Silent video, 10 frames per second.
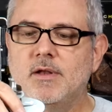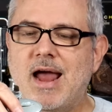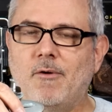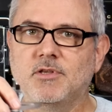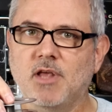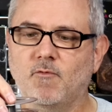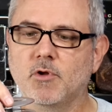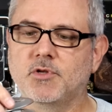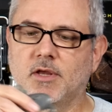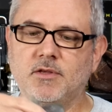Now it's set
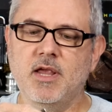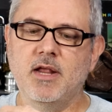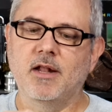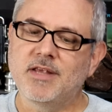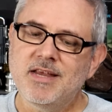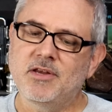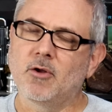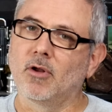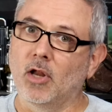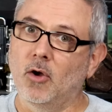for 16. It's
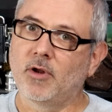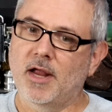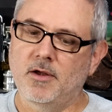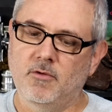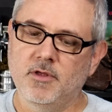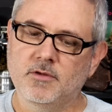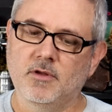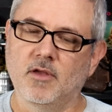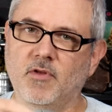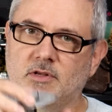easier to load, I
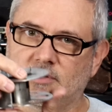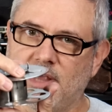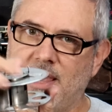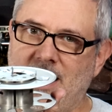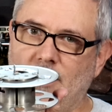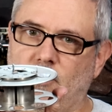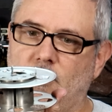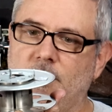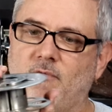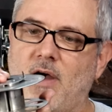noticed, if it's set at
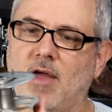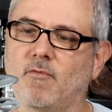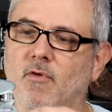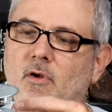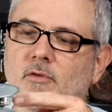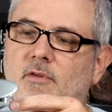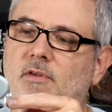35 first.